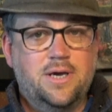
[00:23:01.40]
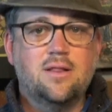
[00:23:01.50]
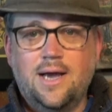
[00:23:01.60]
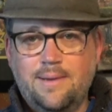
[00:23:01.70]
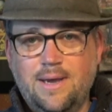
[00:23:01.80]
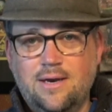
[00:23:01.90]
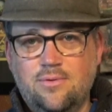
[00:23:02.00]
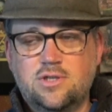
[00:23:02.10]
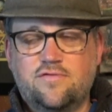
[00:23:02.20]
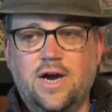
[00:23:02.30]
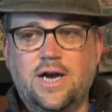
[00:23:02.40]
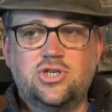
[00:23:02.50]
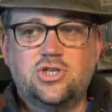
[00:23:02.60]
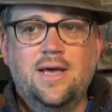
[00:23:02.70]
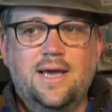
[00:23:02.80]
pickle I made was
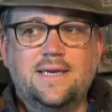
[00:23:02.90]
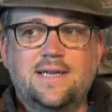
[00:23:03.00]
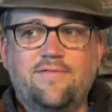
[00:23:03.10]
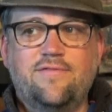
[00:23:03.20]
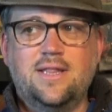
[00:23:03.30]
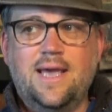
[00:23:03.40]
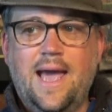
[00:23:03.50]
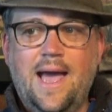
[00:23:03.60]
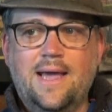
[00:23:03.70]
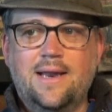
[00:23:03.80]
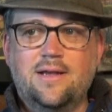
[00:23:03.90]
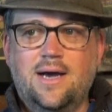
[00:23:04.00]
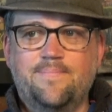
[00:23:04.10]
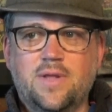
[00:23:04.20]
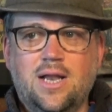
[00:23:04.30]
fresh. It definitely had
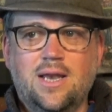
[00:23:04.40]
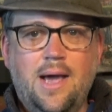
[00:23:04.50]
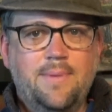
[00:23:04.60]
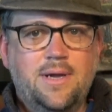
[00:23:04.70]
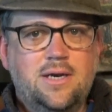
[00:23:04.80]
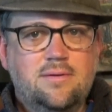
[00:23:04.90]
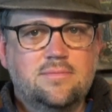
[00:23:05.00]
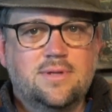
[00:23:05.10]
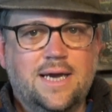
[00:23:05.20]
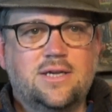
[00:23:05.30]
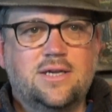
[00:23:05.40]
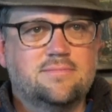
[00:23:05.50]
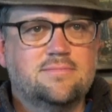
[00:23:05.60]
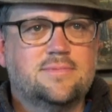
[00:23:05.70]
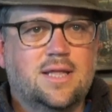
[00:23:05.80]
a lemon, like
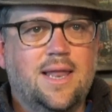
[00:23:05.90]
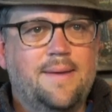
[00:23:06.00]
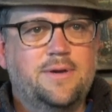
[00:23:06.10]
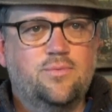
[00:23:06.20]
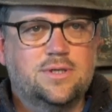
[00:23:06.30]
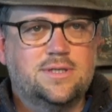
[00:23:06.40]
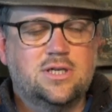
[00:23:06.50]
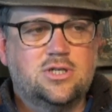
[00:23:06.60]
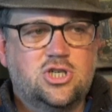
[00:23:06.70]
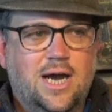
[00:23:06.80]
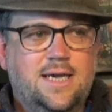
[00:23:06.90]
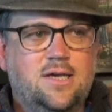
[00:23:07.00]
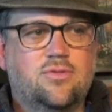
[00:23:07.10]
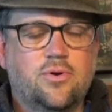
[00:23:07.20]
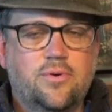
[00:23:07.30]
the lemon was
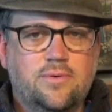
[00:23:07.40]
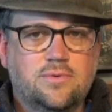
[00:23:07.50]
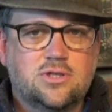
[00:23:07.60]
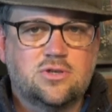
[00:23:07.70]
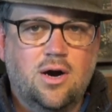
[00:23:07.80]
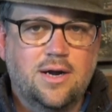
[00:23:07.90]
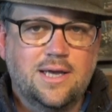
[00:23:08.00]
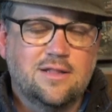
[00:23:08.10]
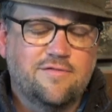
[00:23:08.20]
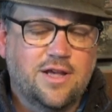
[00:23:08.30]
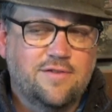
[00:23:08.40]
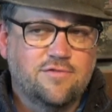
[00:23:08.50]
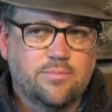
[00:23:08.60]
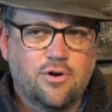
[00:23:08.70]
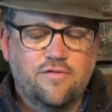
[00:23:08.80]
shining through and was strong in the
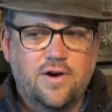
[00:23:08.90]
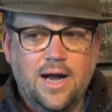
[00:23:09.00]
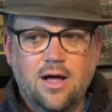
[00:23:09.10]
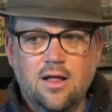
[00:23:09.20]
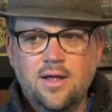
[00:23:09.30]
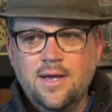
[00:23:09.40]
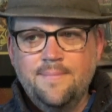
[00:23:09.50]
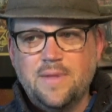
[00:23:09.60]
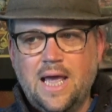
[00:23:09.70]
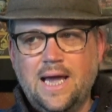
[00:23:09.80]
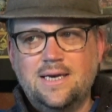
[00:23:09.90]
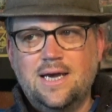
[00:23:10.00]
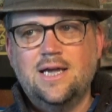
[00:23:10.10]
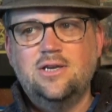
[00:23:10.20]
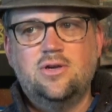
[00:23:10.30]
flavor profile.
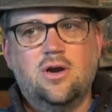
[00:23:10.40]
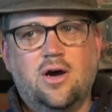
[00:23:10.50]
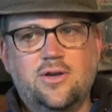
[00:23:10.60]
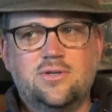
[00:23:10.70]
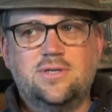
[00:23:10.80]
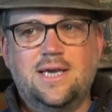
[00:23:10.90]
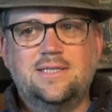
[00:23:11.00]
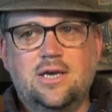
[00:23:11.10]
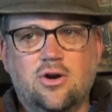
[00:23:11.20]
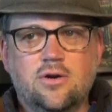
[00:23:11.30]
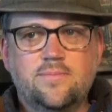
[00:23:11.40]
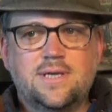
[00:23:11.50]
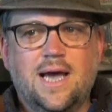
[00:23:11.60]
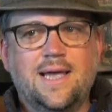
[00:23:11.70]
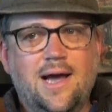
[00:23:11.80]
And you could also taste the
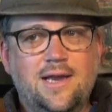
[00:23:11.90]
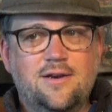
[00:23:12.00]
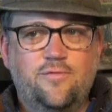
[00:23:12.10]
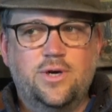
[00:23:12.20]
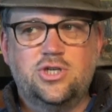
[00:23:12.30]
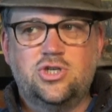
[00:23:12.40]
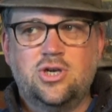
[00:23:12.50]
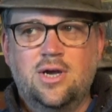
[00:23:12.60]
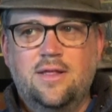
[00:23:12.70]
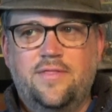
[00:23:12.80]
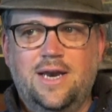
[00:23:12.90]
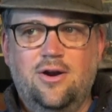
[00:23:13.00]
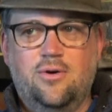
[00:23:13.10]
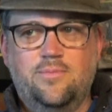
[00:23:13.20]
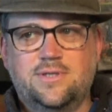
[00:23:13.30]
herbs. I kind of wish that
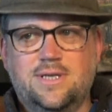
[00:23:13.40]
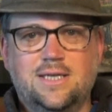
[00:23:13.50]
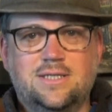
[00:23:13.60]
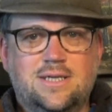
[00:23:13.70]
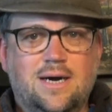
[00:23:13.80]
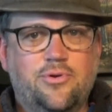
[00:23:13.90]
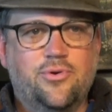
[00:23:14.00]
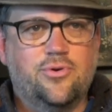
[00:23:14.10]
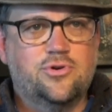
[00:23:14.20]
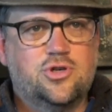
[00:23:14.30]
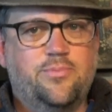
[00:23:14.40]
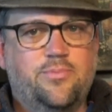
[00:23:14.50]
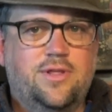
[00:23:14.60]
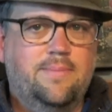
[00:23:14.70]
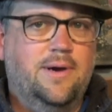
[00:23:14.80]
I'd almost like doubled or
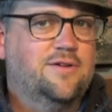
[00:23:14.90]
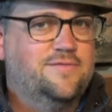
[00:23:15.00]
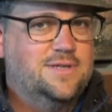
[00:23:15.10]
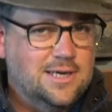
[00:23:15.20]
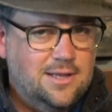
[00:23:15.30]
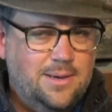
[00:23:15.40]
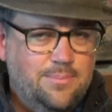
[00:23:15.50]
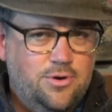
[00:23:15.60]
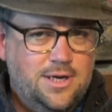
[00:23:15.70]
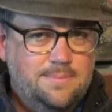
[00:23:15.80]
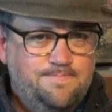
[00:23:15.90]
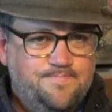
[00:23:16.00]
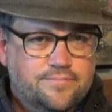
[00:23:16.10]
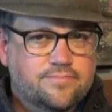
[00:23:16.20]
tripled the amount of dill I put in.